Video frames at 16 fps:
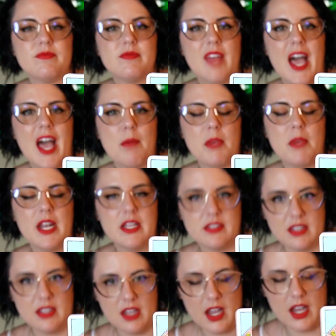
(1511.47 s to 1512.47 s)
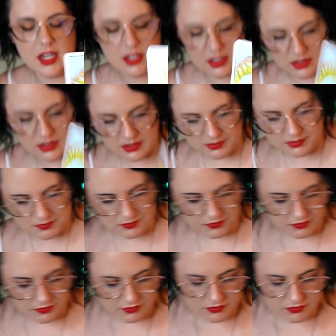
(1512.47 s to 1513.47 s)
happiness and kindness
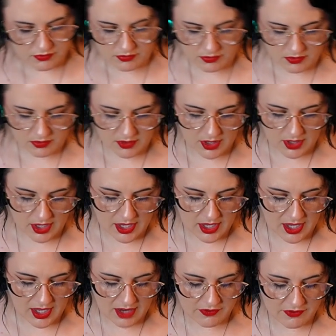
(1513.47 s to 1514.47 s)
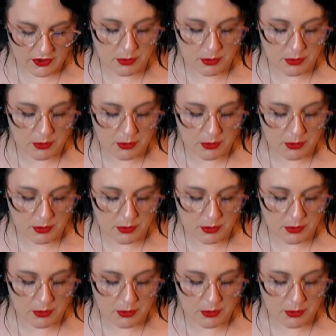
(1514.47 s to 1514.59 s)
and